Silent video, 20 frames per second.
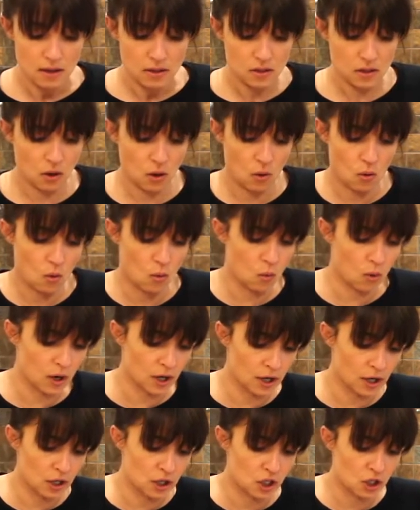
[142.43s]
So we're
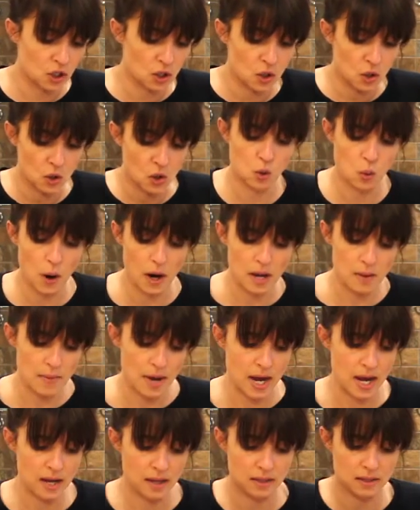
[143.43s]
gonna do 20
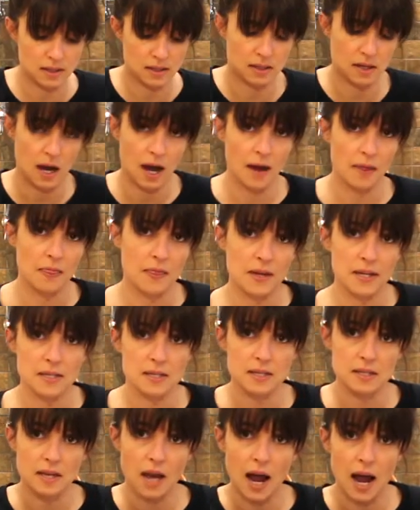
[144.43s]
minutes on
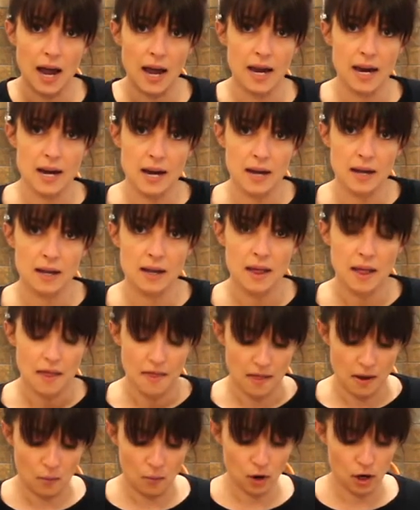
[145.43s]
this side,
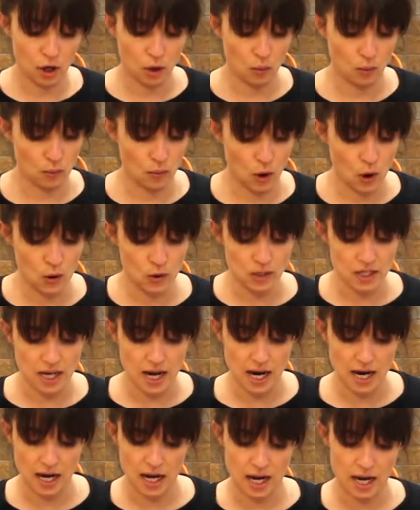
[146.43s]
then we're gonna
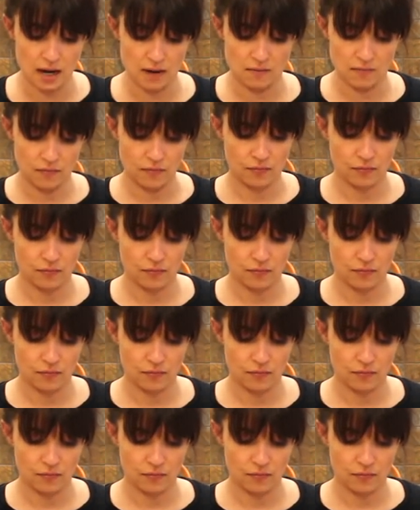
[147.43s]
rotate it,